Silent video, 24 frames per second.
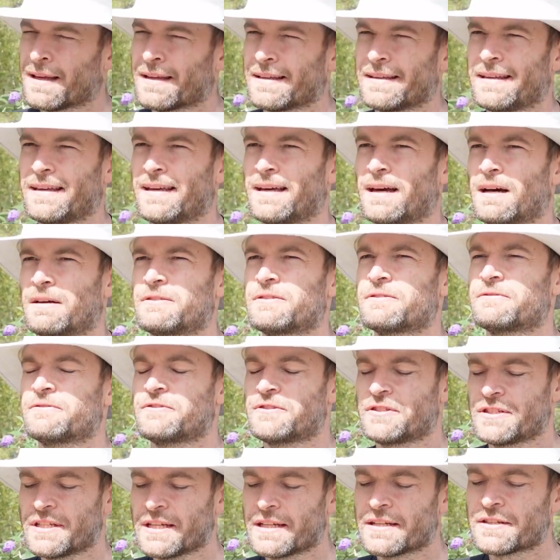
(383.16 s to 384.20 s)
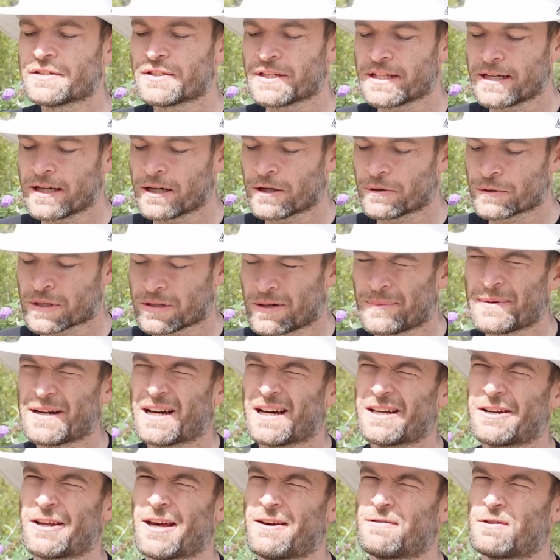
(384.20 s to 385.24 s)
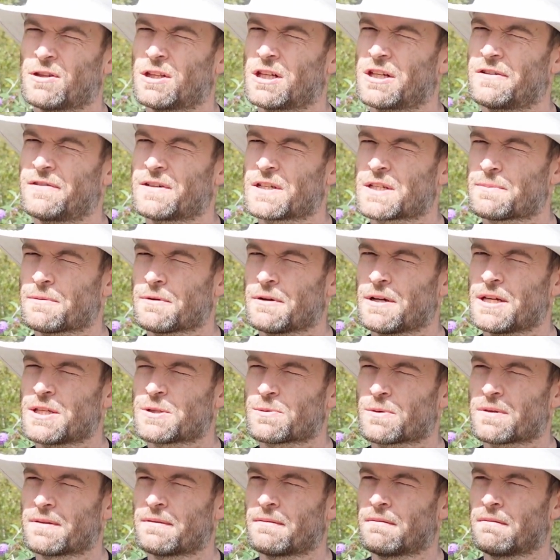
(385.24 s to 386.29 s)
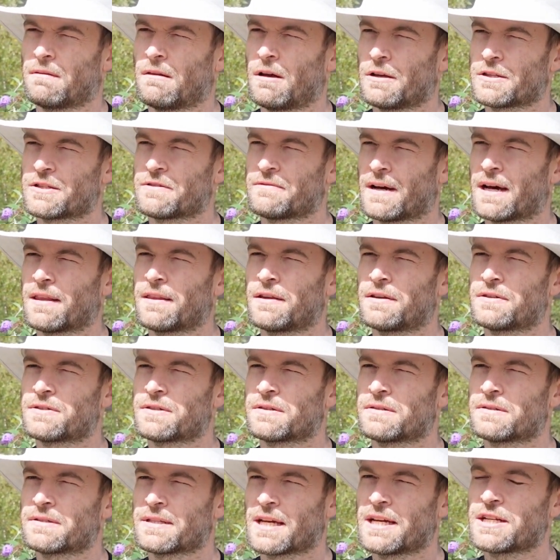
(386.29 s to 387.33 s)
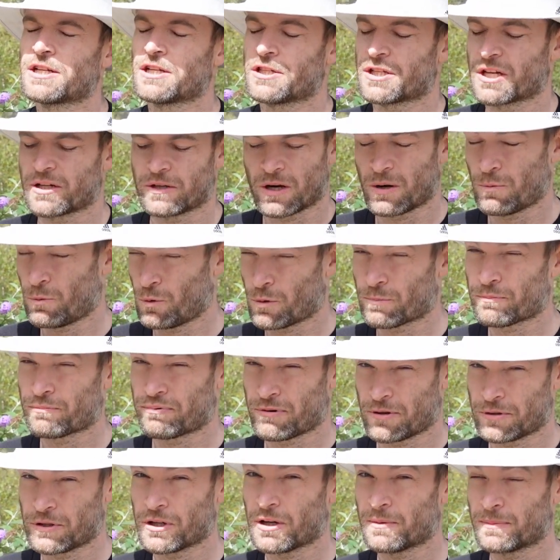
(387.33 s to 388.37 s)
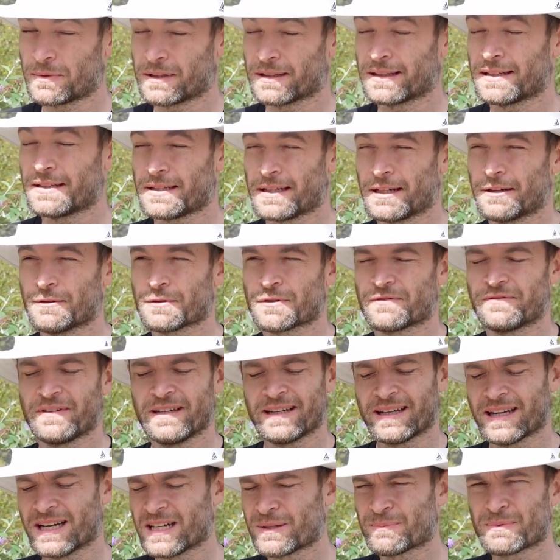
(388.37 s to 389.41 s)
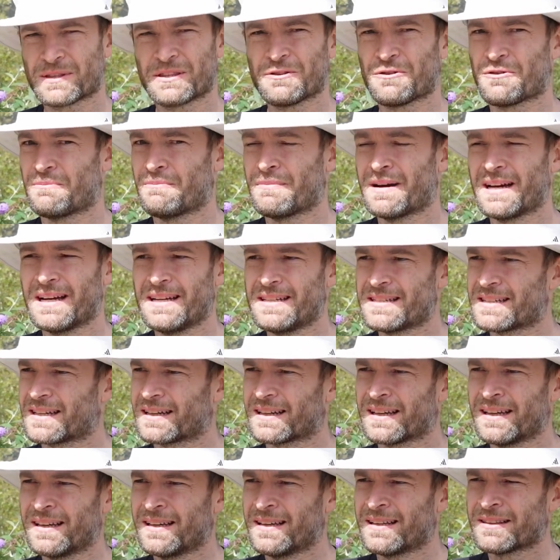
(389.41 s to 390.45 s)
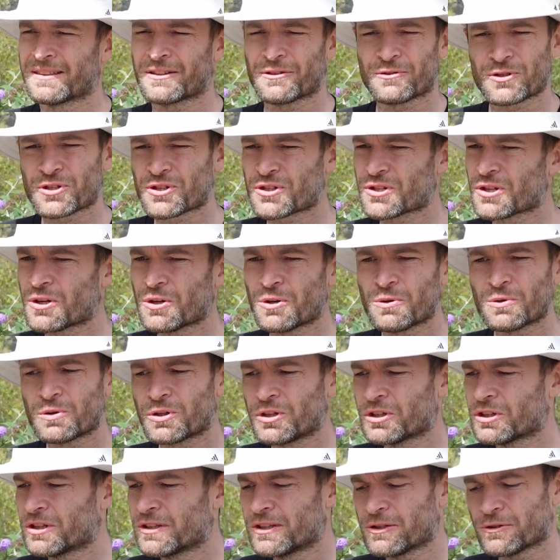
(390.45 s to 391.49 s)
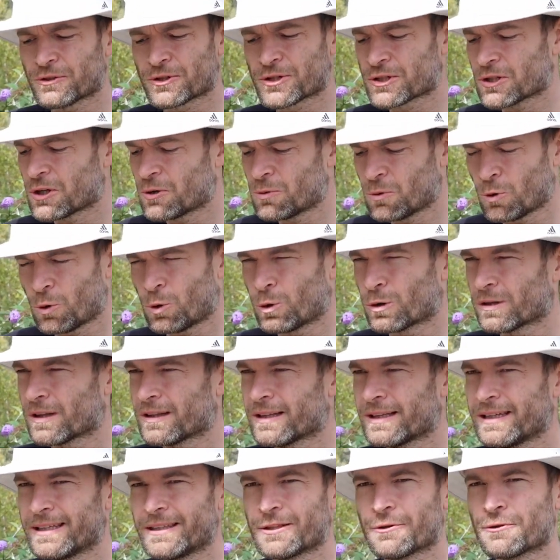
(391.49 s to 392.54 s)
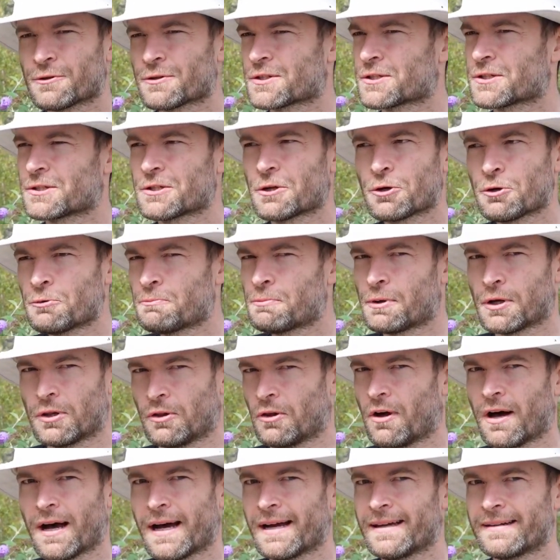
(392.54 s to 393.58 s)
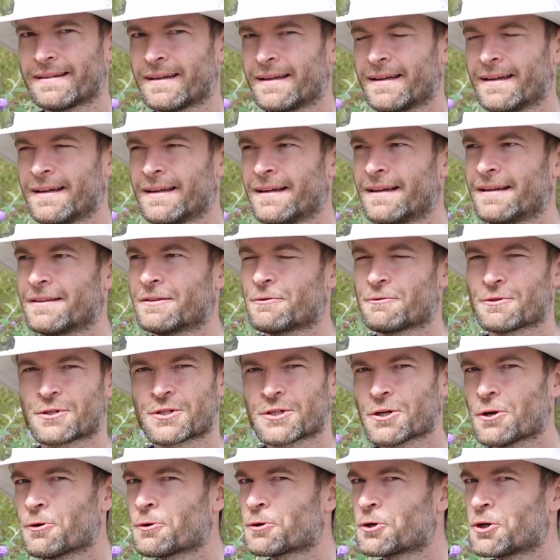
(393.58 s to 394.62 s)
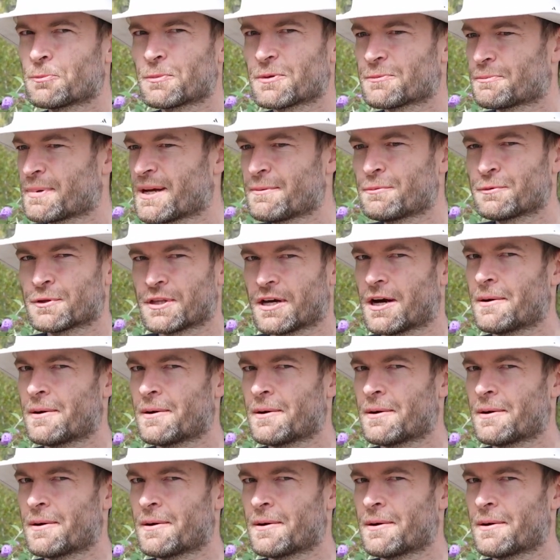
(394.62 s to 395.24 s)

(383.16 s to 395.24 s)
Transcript: Yeah, ZLs, and I mean, I don't have a lot of experience with lots of other stations. I work predominantly ZLs and VKs, but they're amazing. They're so good, they're so orderly, they're so polite, they're so good with people.